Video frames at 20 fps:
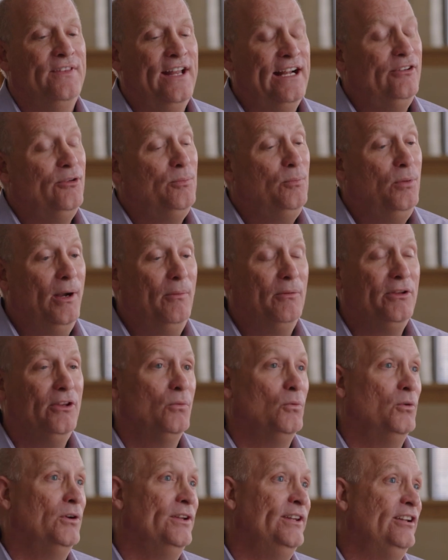That's probably the
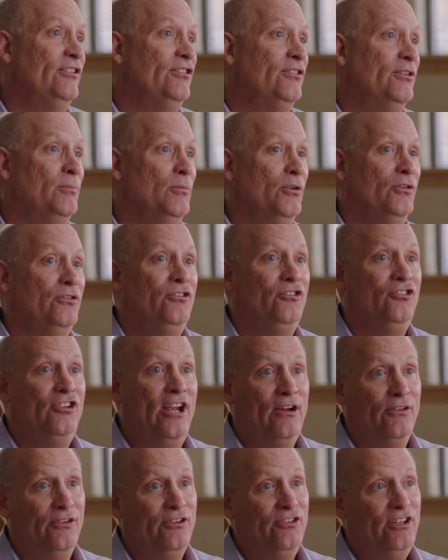one that's the most
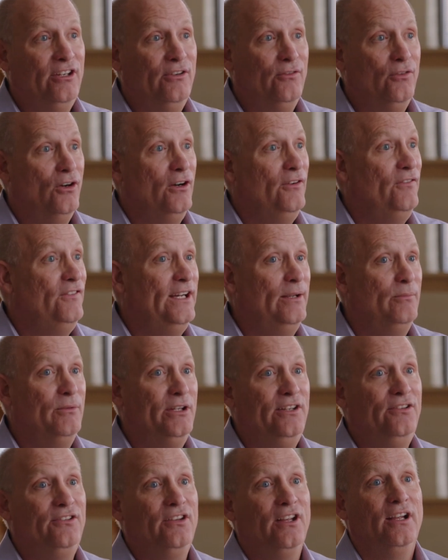challenging for our
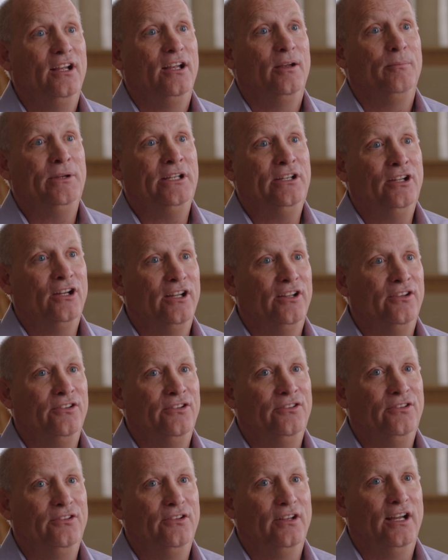families
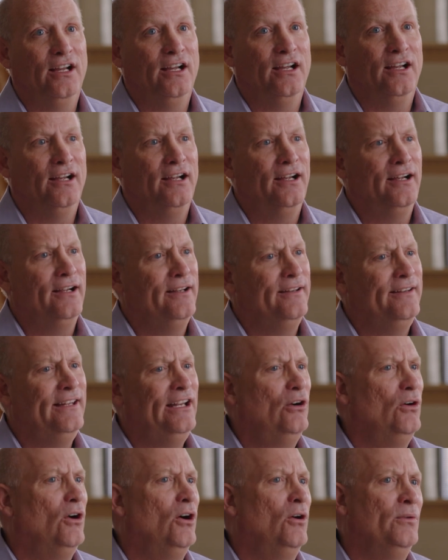because they
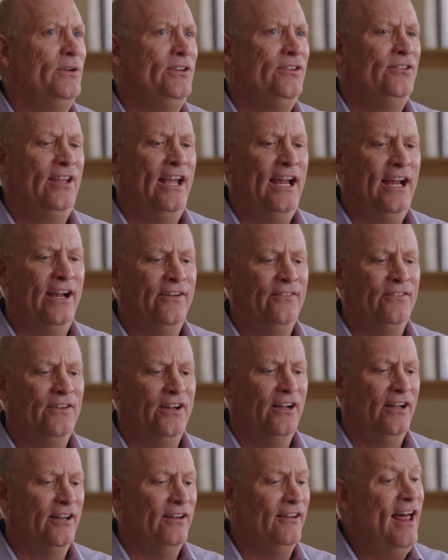don't always have
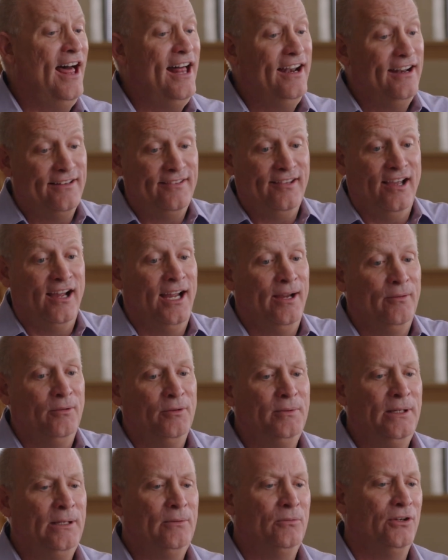a lot of time to
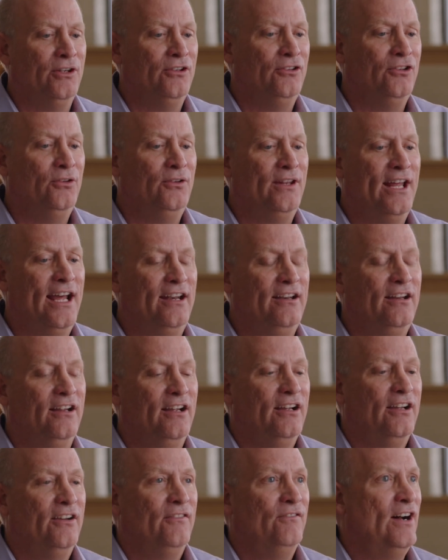be able to do that
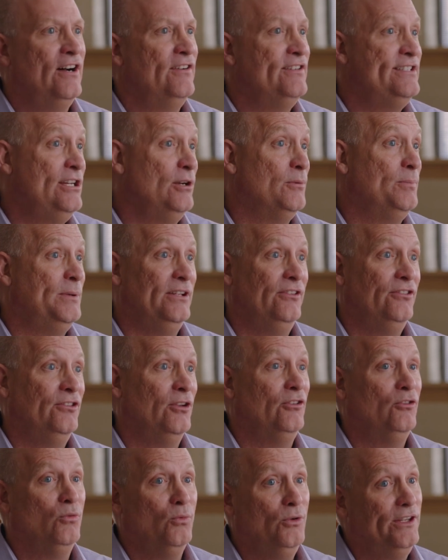volunteer piece. So
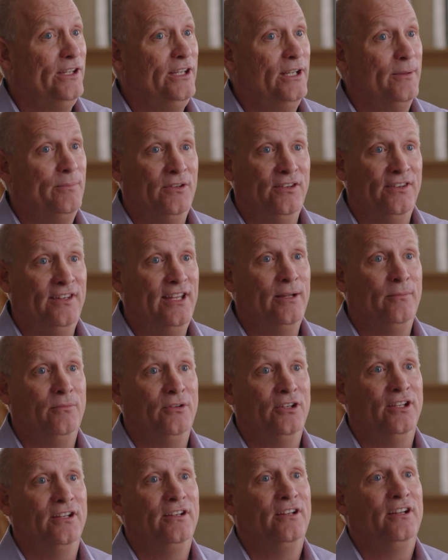it's really up to them
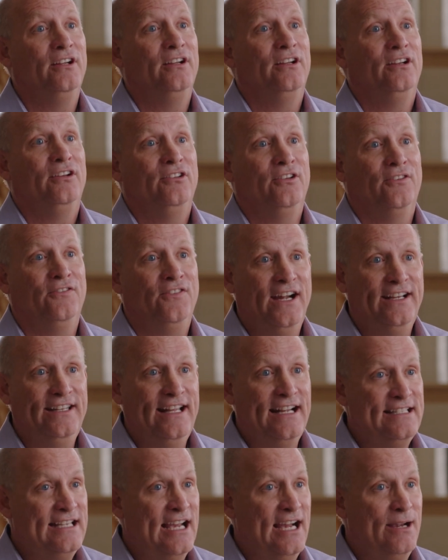to find
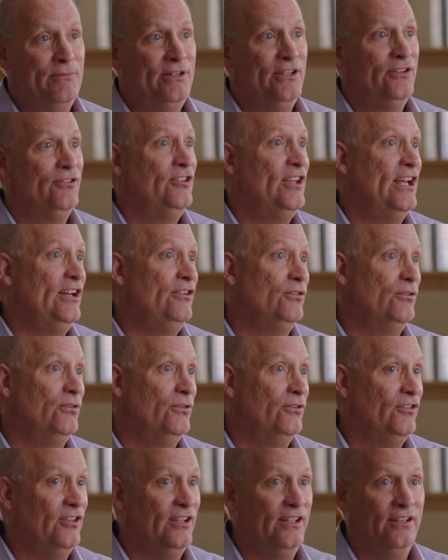that time in their
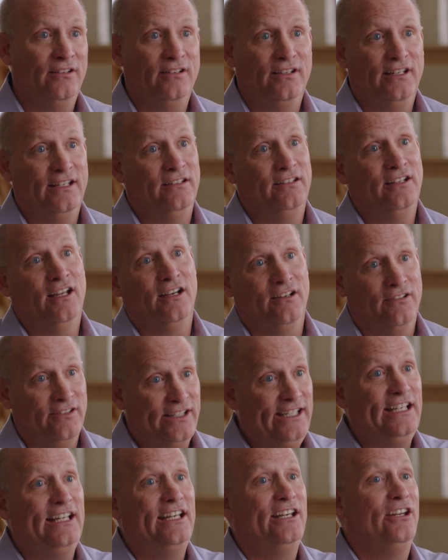schedules and kind of
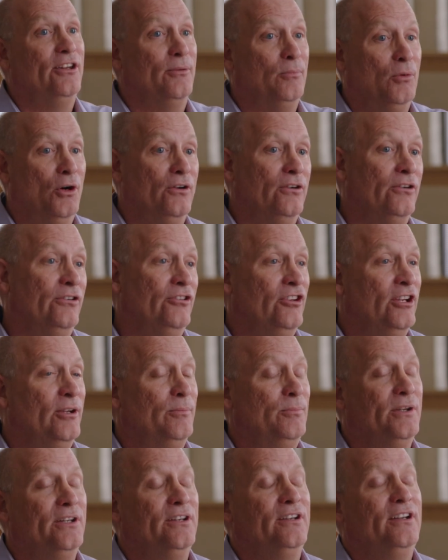lean into the
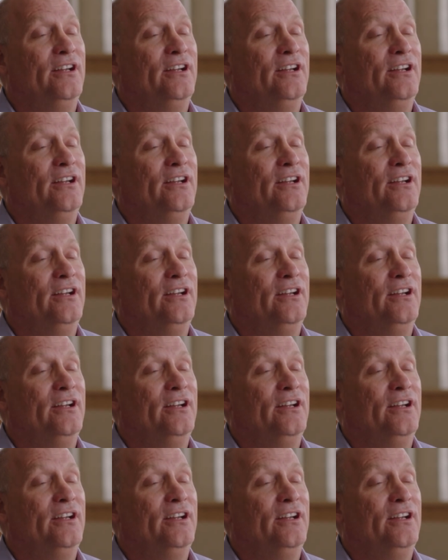partnership and